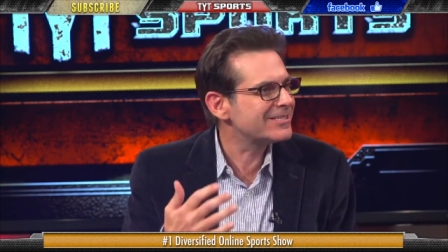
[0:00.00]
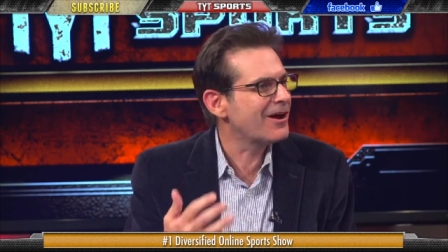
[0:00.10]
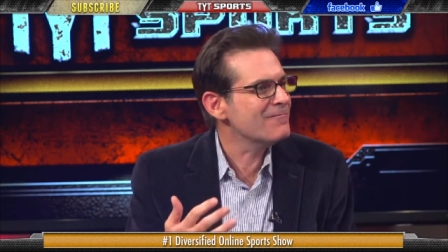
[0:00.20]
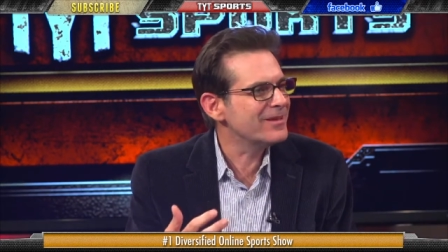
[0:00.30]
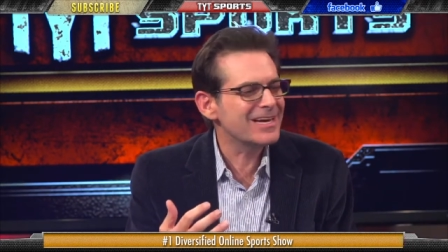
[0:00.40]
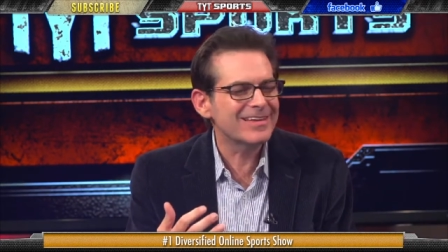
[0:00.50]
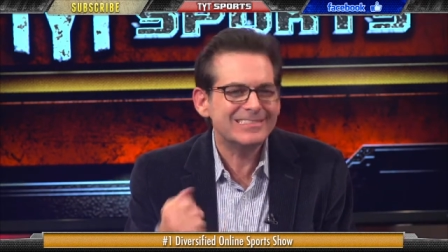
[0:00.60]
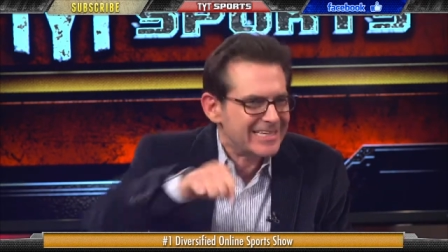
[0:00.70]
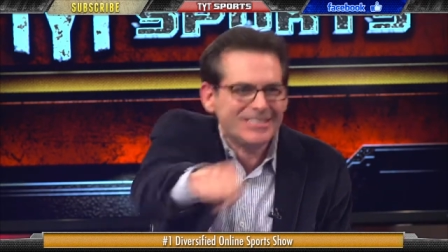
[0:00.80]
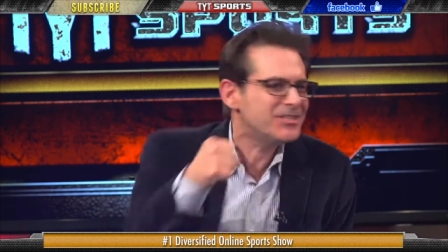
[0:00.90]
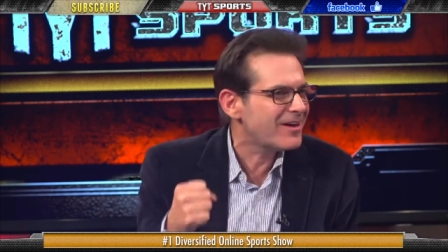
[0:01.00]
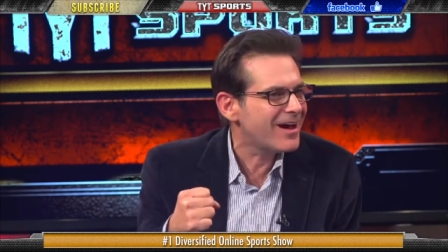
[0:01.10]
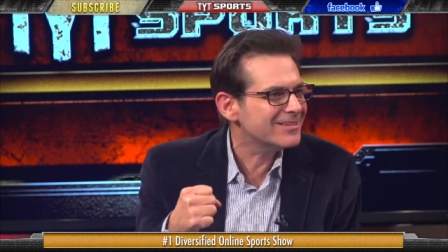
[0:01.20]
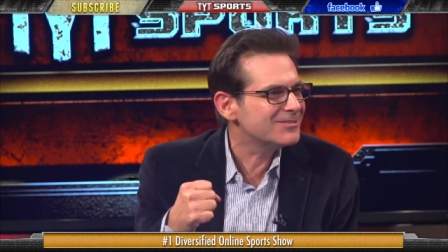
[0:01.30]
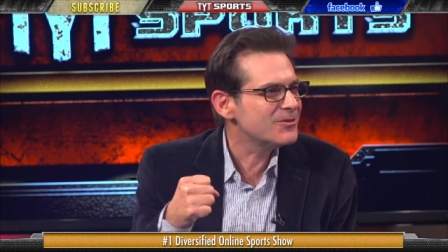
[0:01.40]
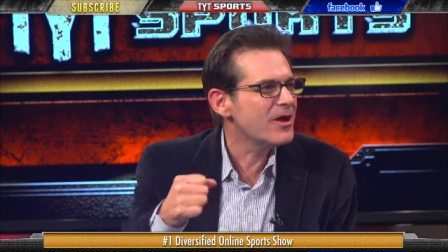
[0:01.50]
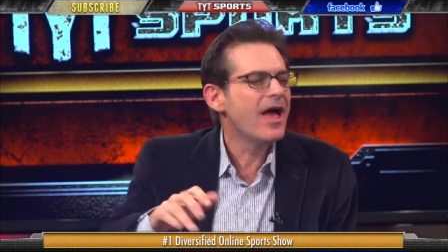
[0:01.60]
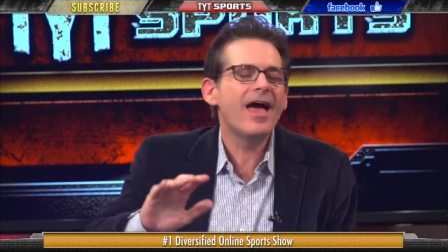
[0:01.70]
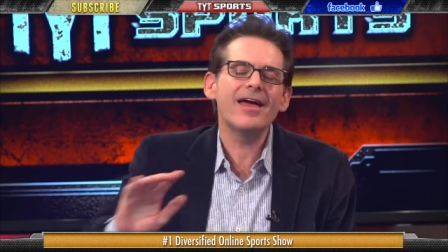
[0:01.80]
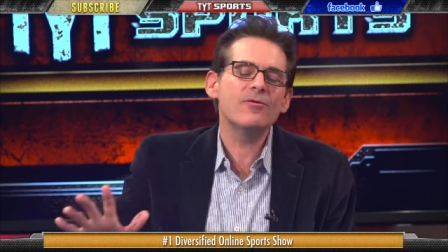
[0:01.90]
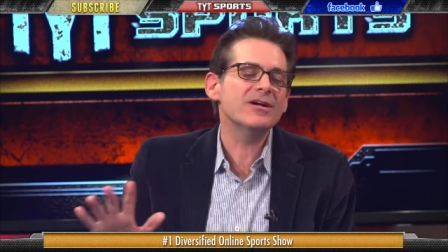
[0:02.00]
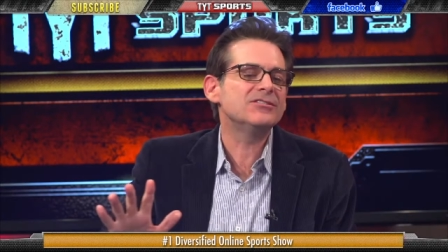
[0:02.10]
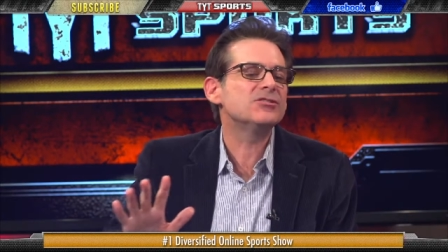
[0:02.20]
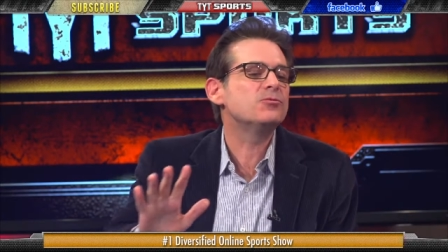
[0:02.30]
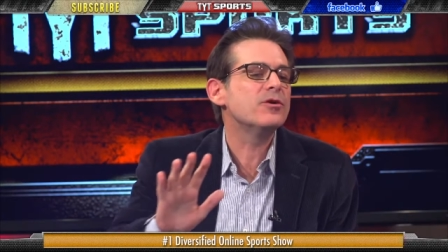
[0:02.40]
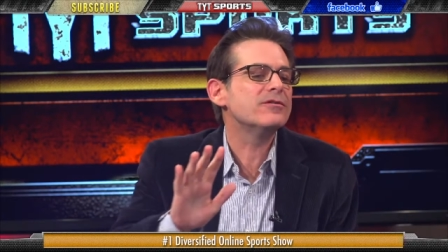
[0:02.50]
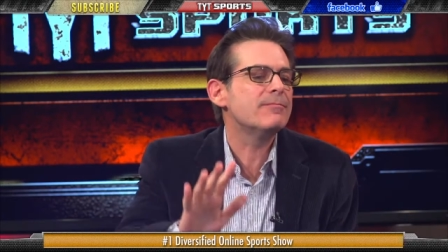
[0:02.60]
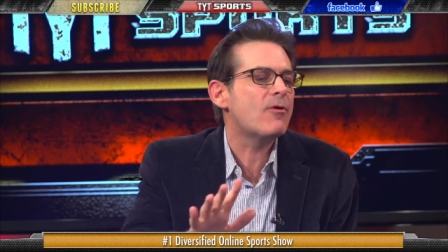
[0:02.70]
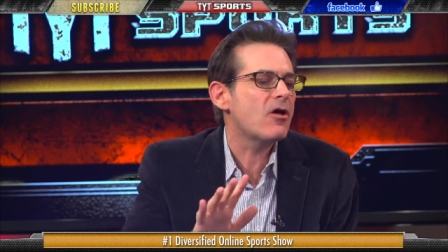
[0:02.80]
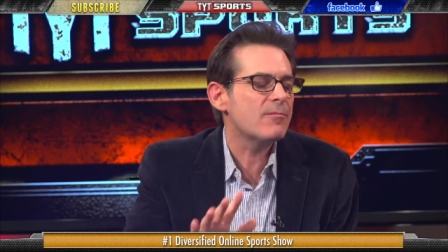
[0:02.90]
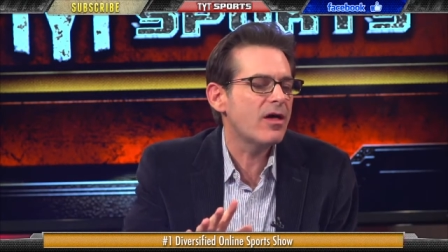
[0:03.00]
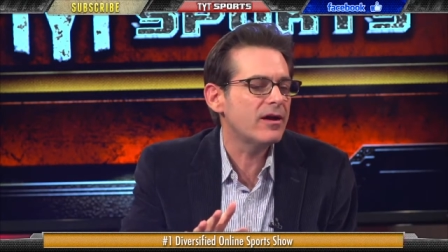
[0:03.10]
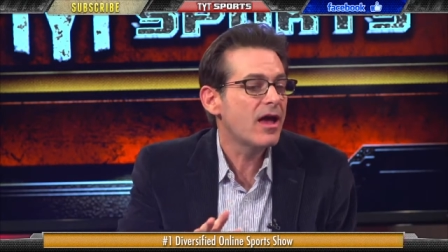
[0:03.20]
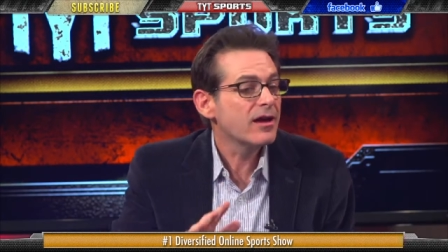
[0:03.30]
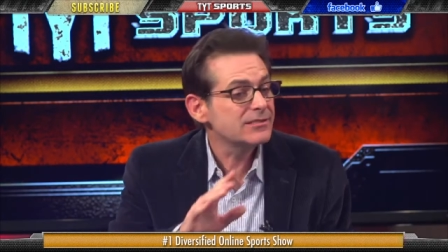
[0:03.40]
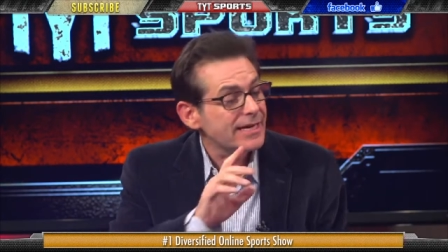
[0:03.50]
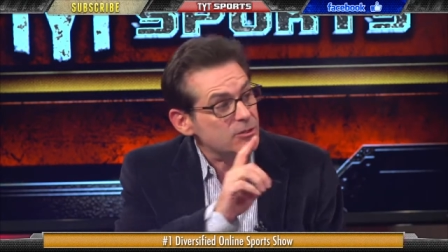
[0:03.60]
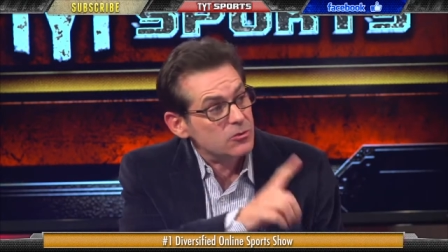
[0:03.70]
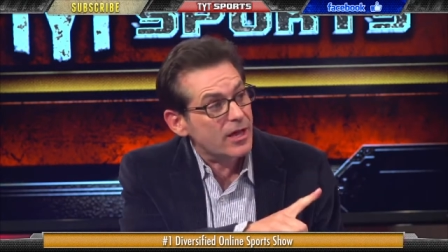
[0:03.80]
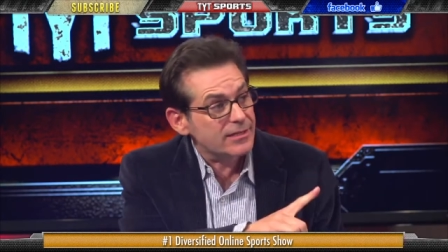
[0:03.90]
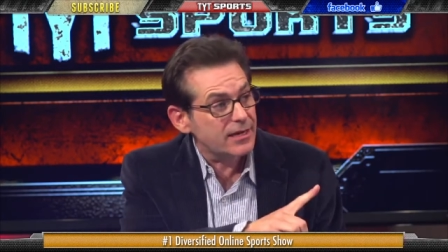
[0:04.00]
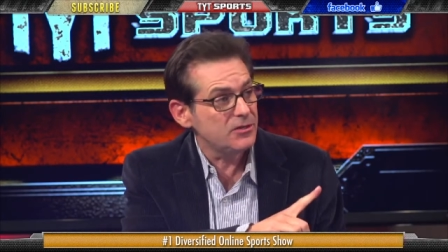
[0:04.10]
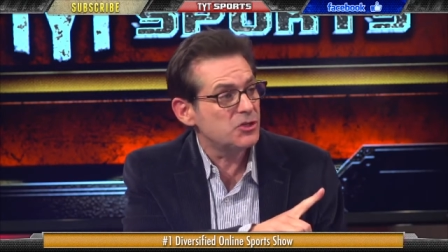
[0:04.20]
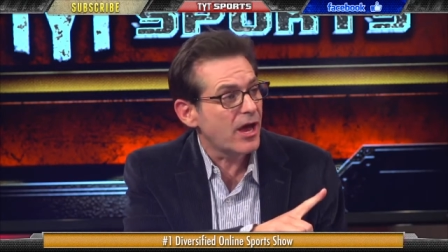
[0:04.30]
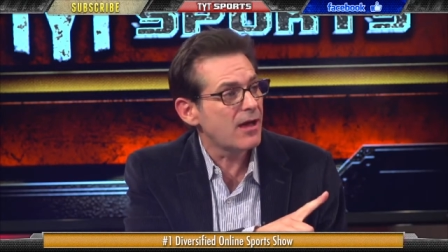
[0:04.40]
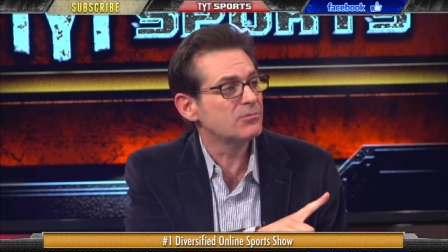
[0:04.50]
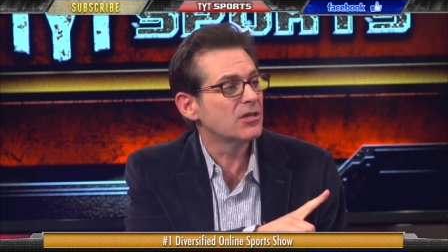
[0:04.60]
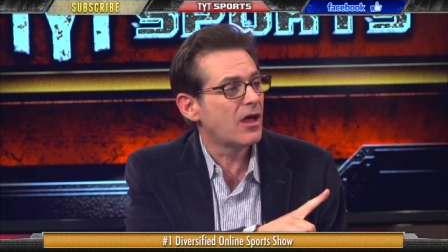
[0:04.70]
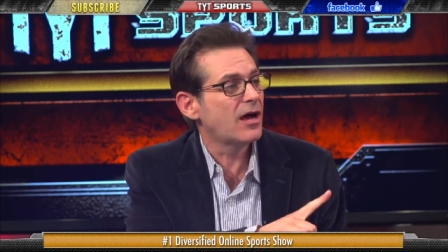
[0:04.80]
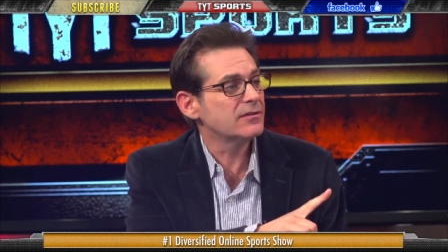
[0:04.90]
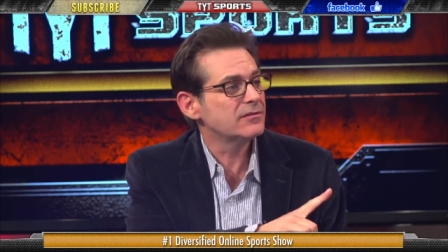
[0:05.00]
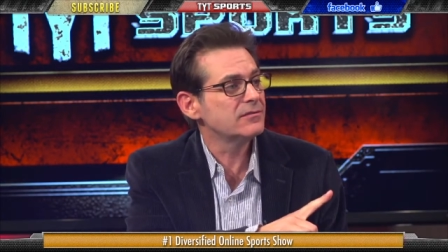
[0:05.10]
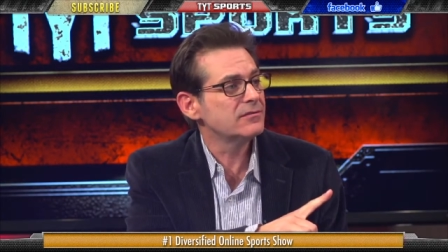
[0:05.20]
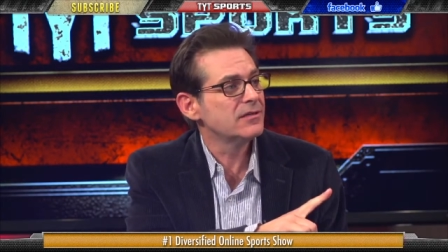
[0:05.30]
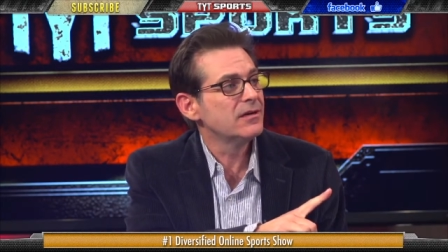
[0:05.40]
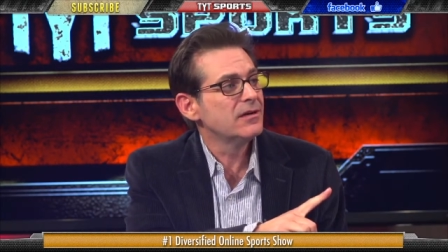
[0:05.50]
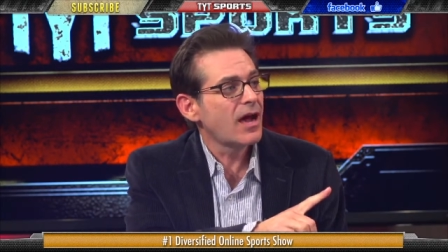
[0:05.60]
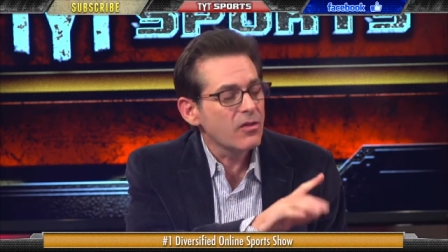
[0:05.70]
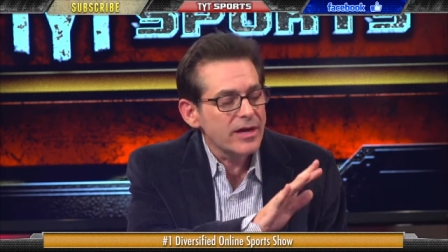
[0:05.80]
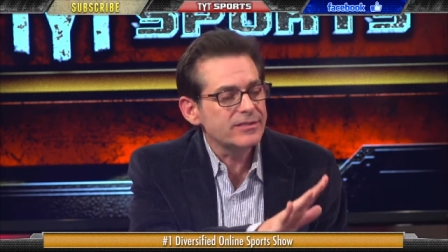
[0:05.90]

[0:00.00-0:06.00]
something and they teach you how to do it? Anyway, it's just weird that Paulie Malignaggi, because I do like that he jabs a lot. Oh yeah, I he, like